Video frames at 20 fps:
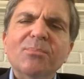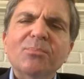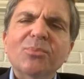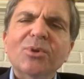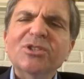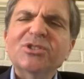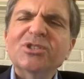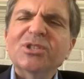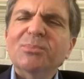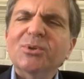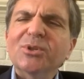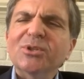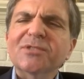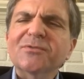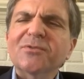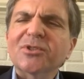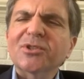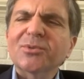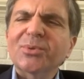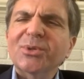principles
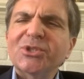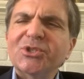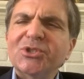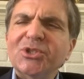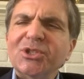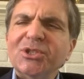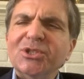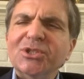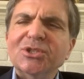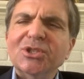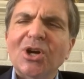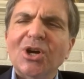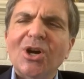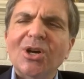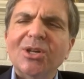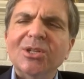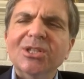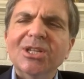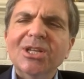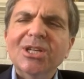for Christians
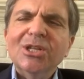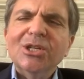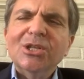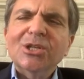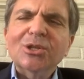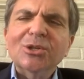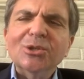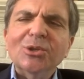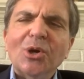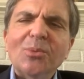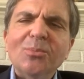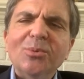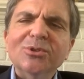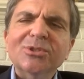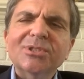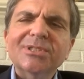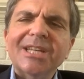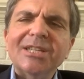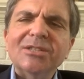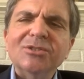on global
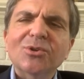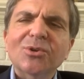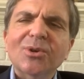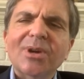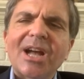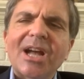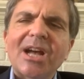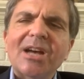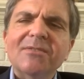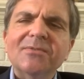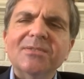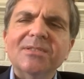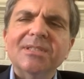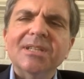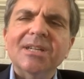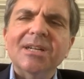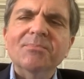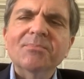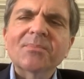statecraft,